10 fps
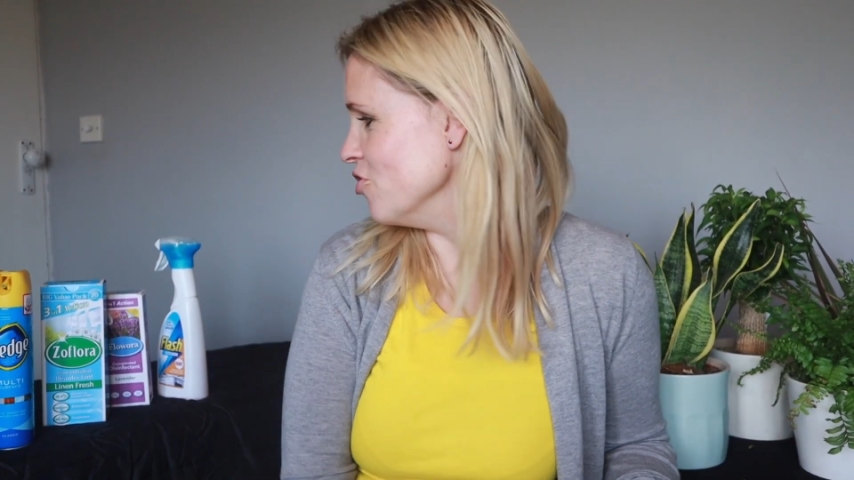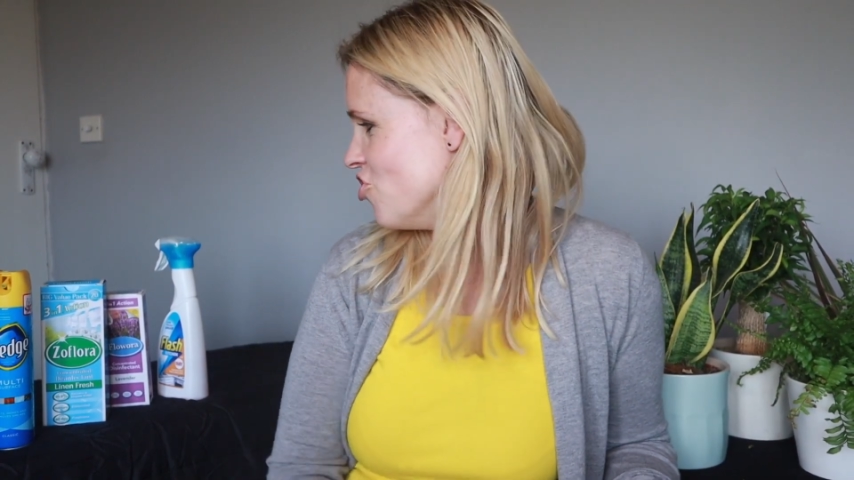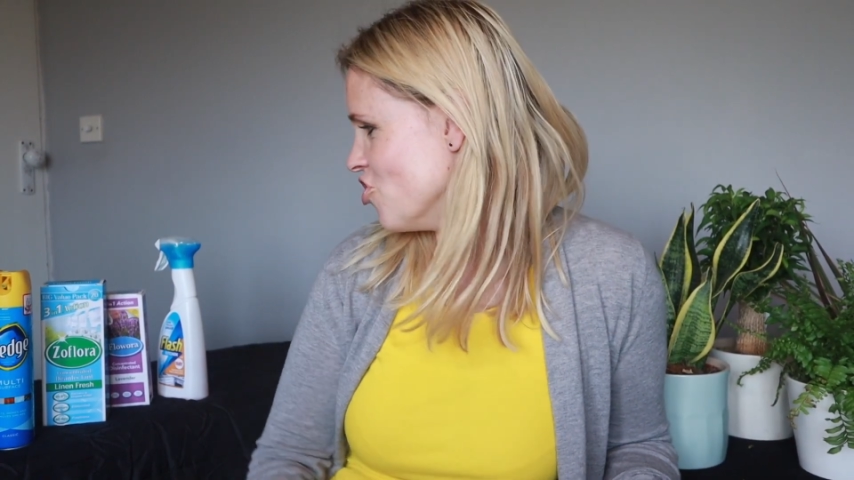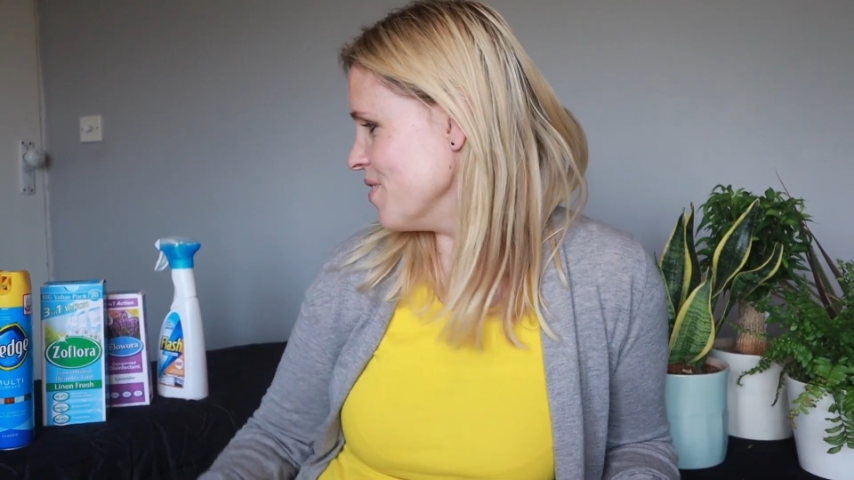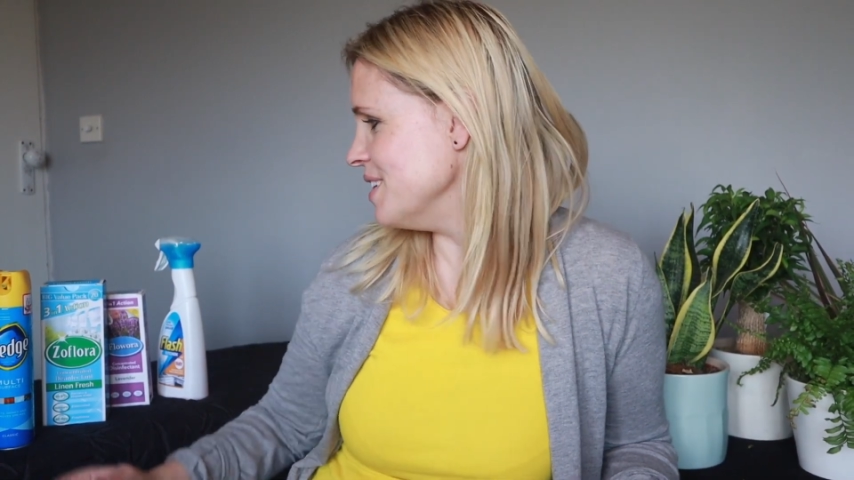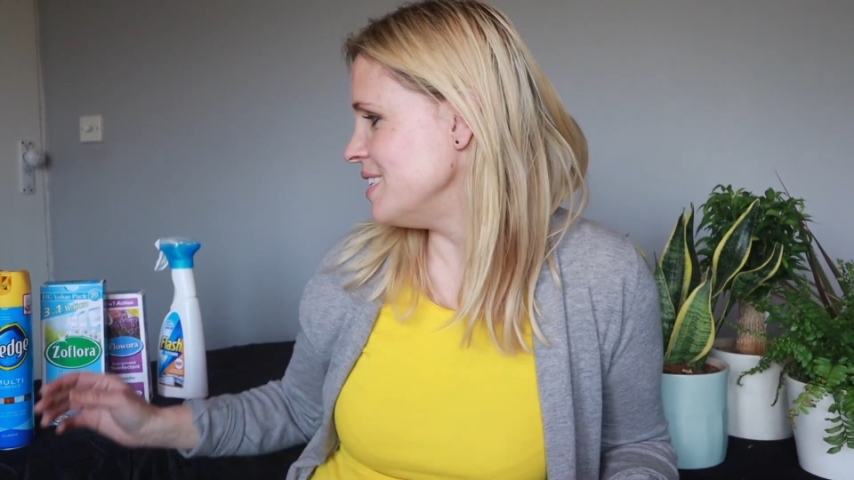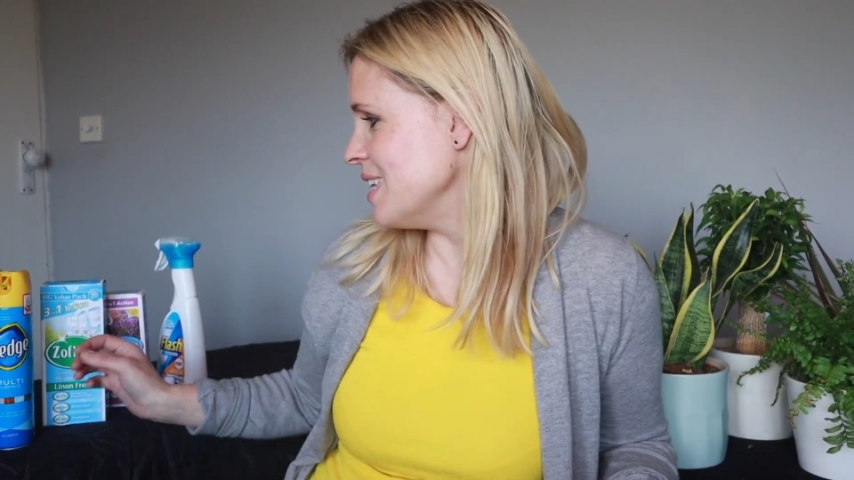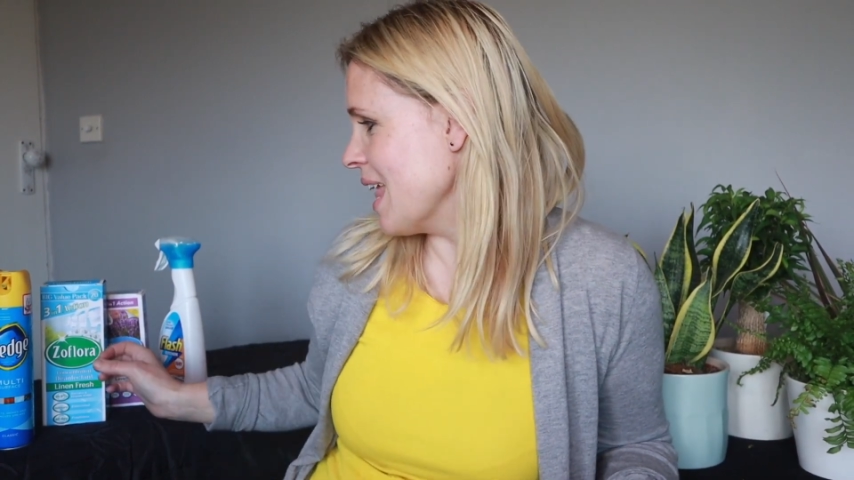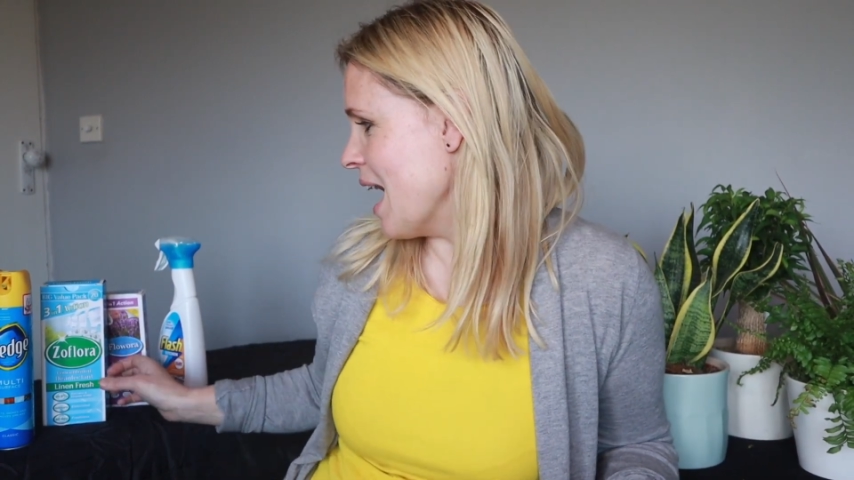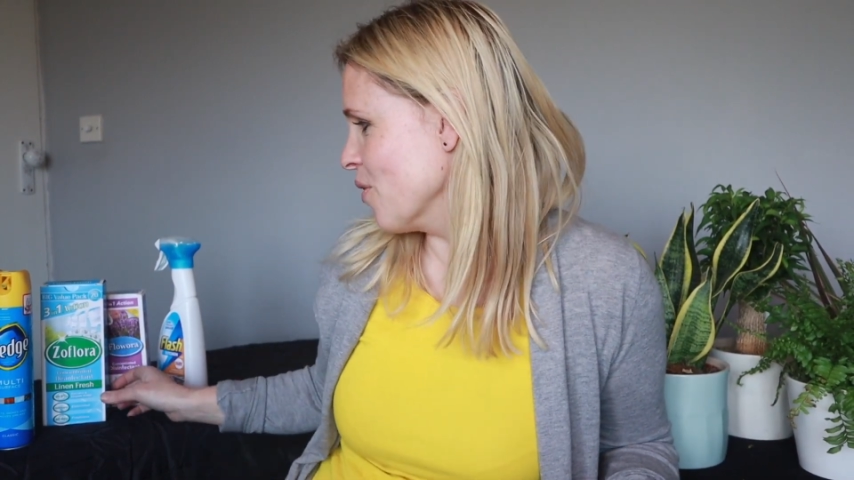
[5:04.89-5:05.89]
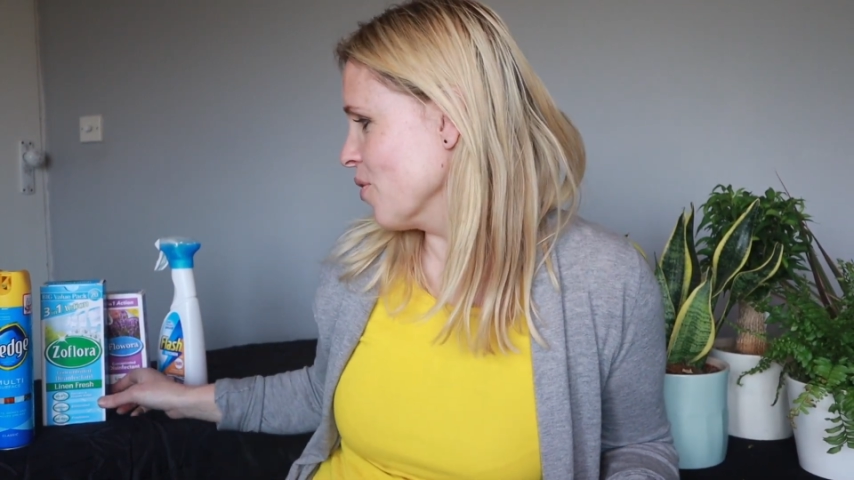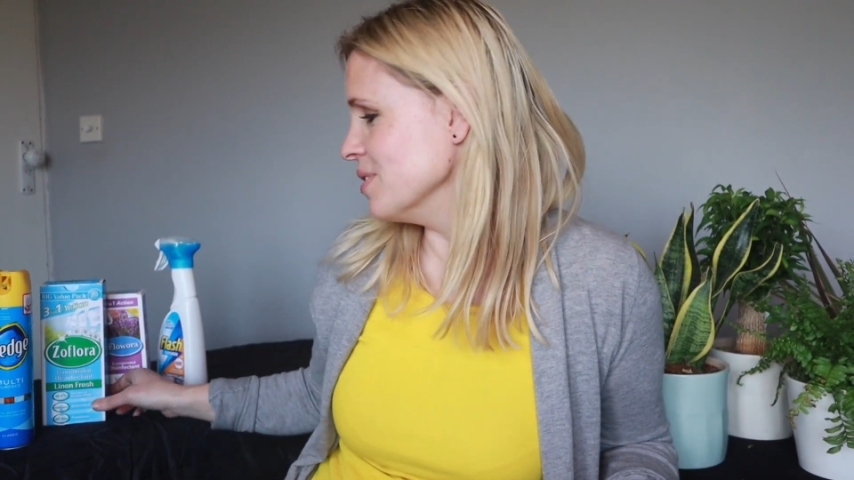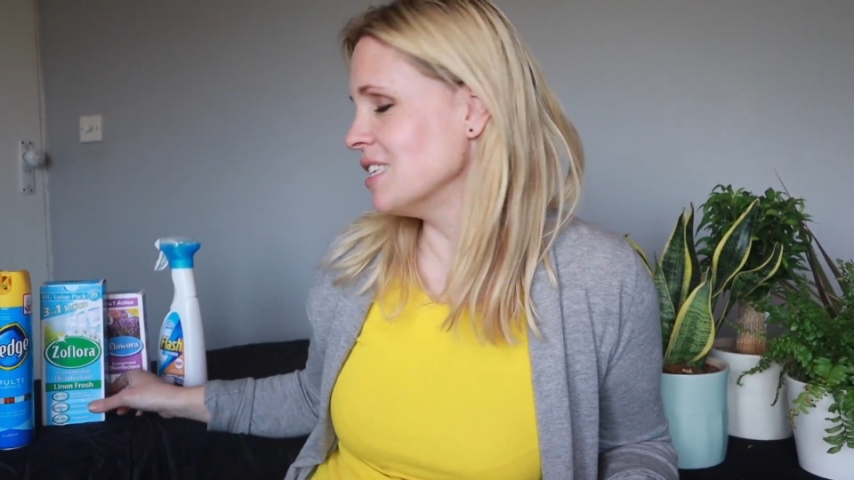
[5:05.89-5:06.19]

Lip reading: the jury's still out on